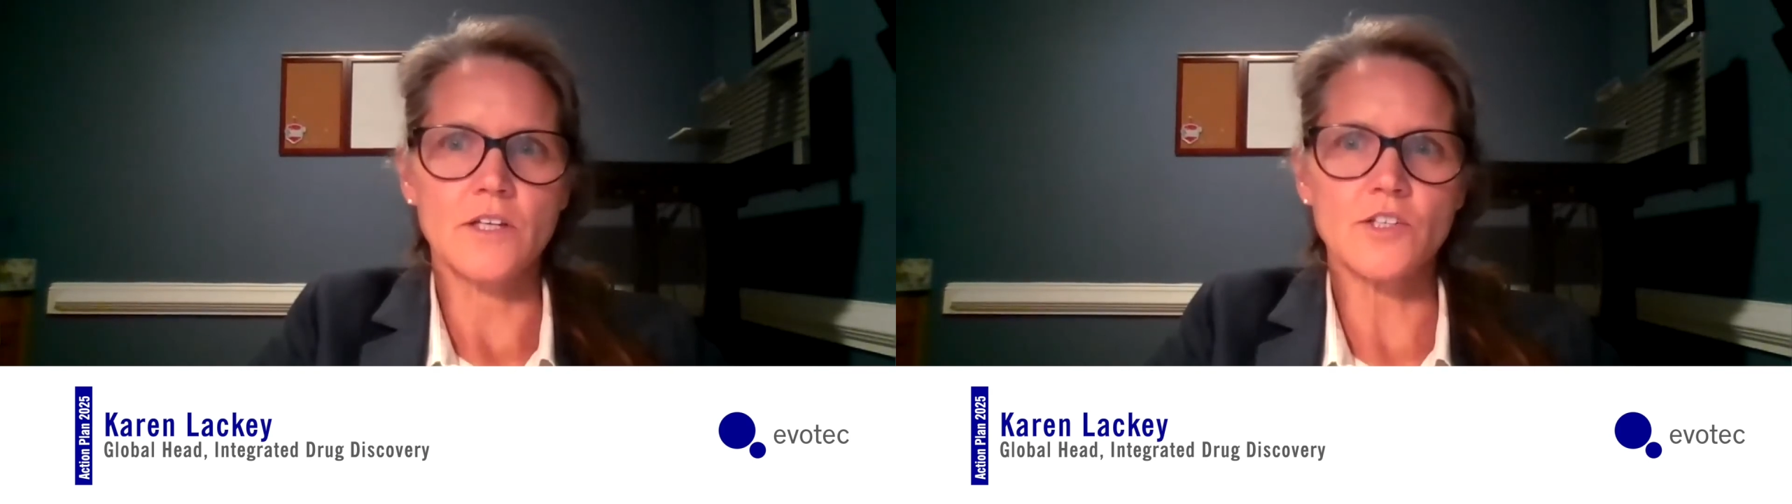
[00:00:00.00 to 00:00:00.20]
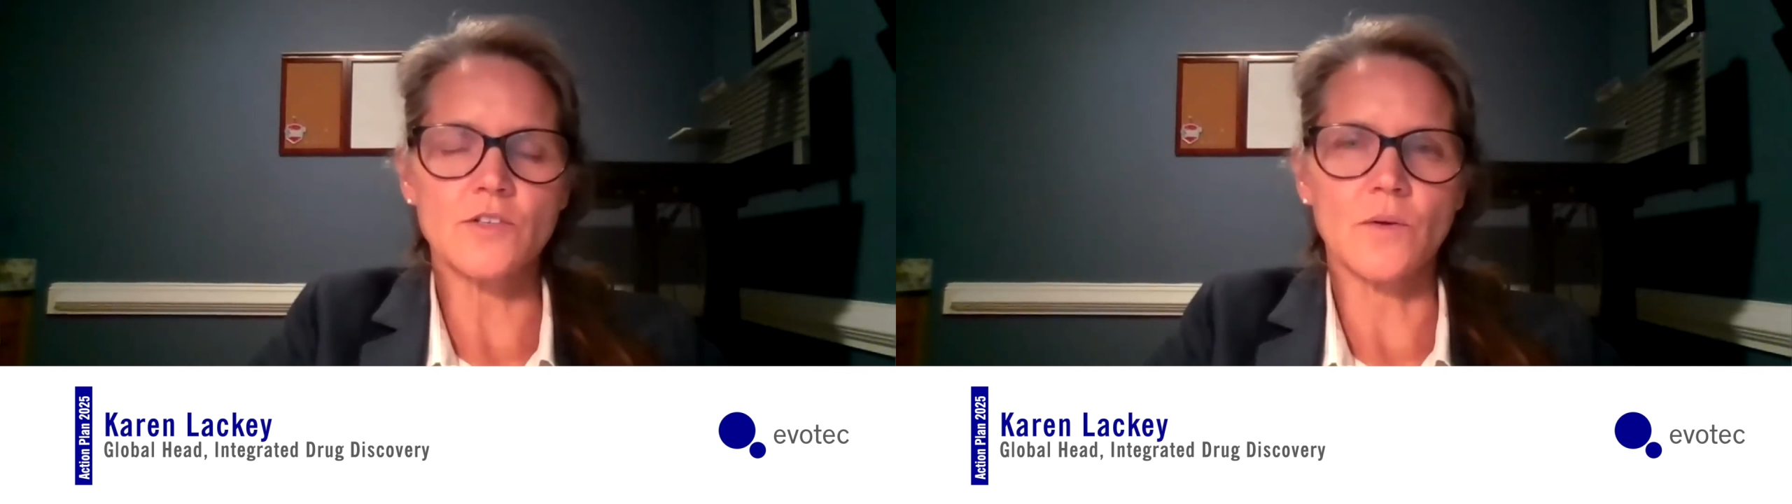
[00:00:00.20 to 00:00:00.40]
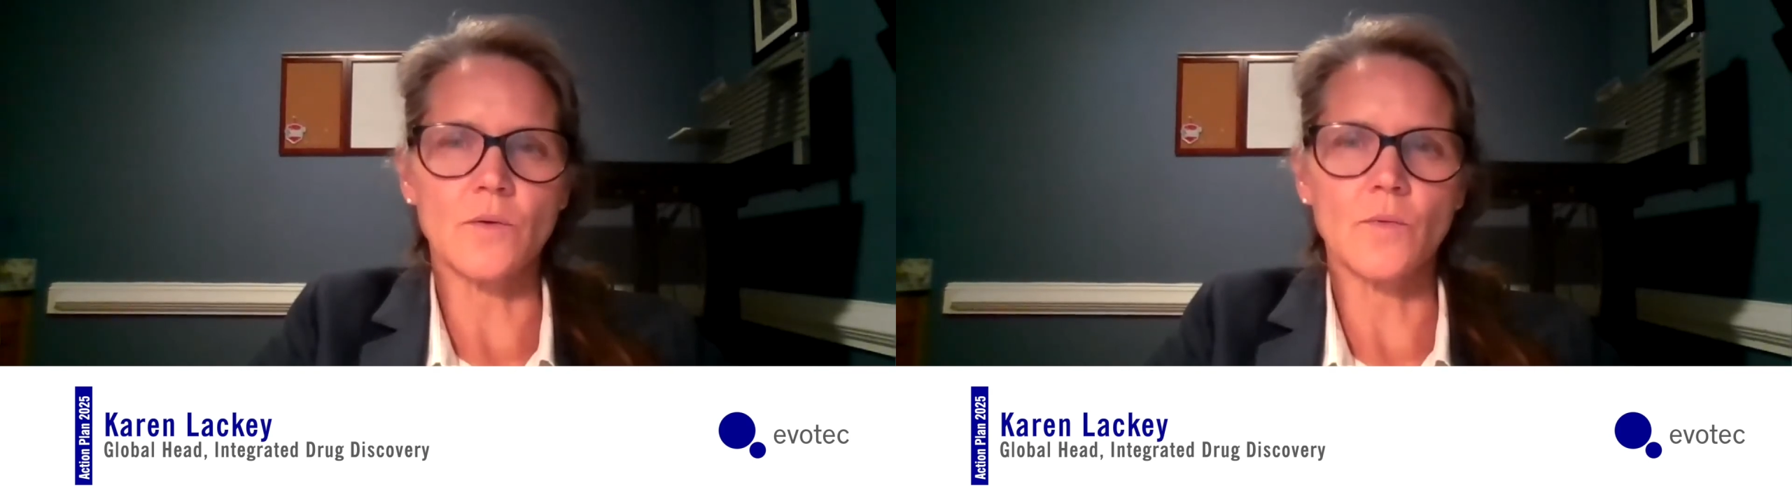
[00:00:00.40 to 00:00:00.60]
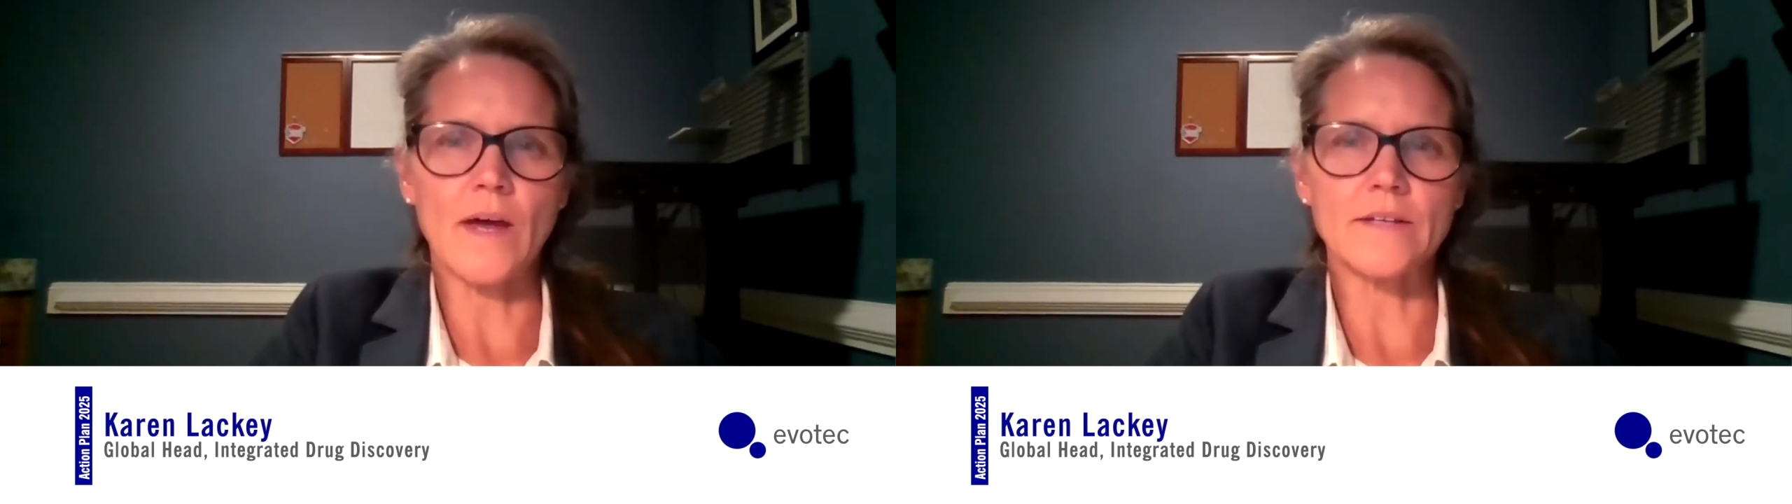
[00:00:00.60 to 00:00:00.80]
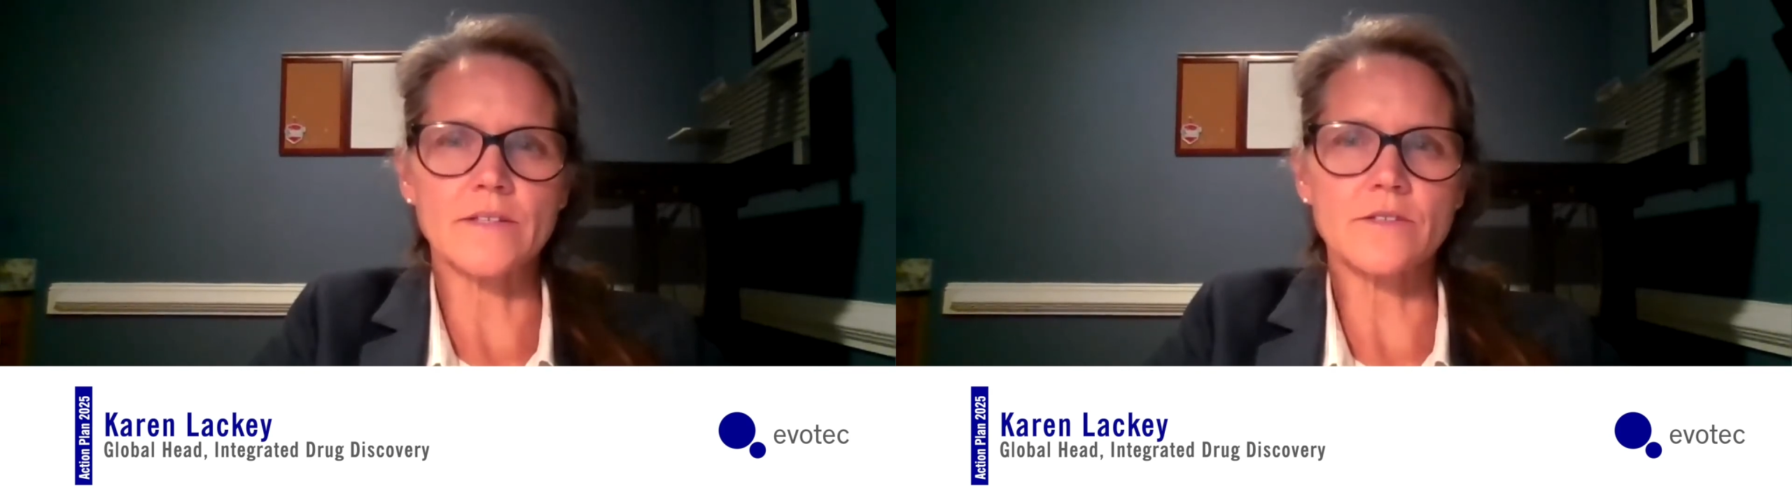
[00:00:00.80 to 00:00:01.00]
So
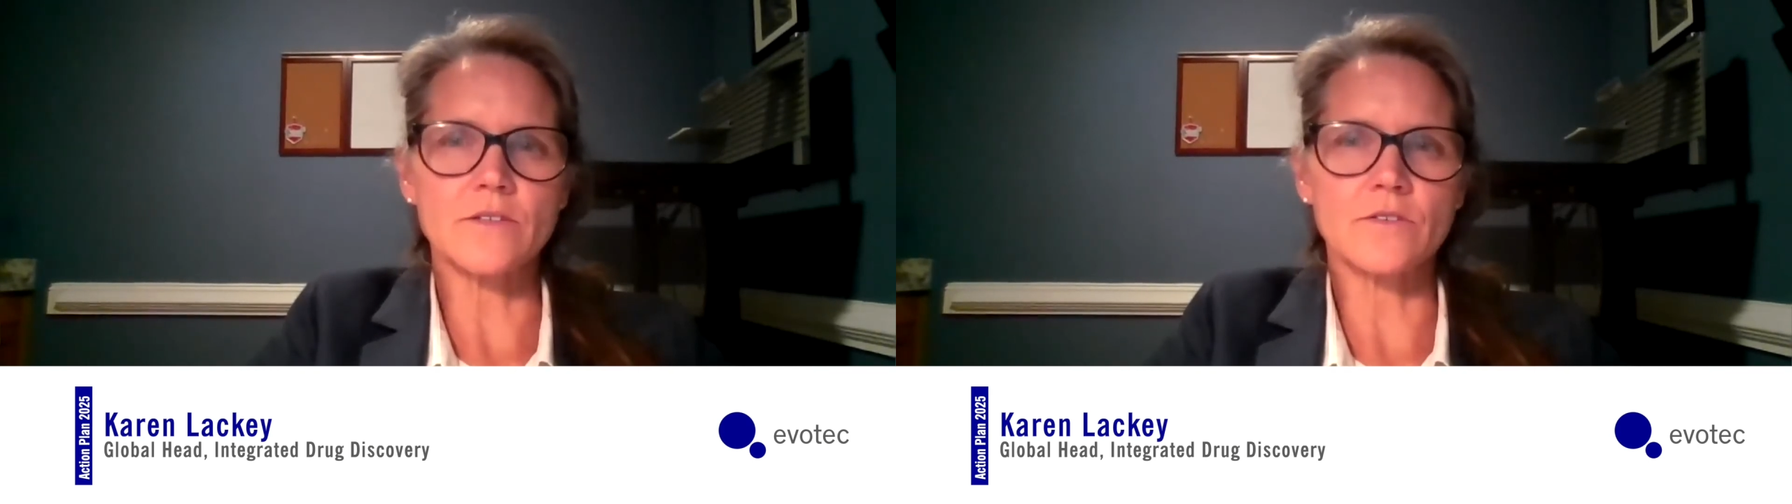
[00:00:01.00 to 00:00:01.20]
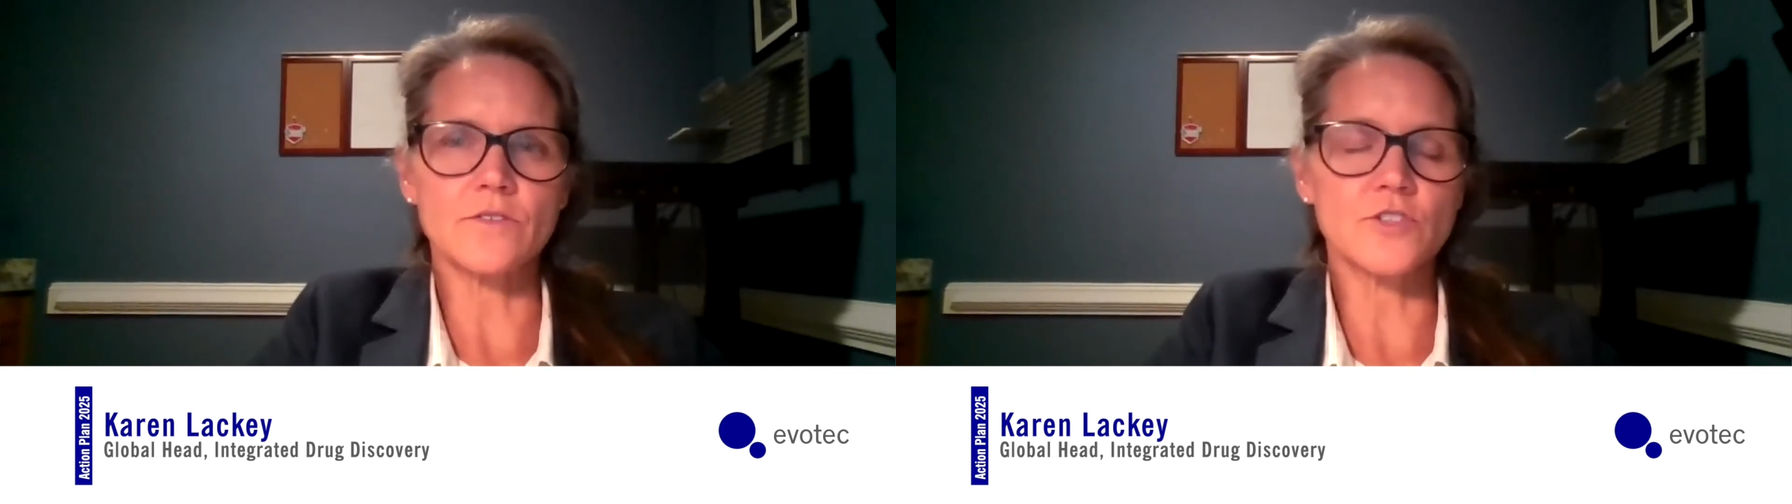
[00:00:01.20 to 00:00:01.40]
as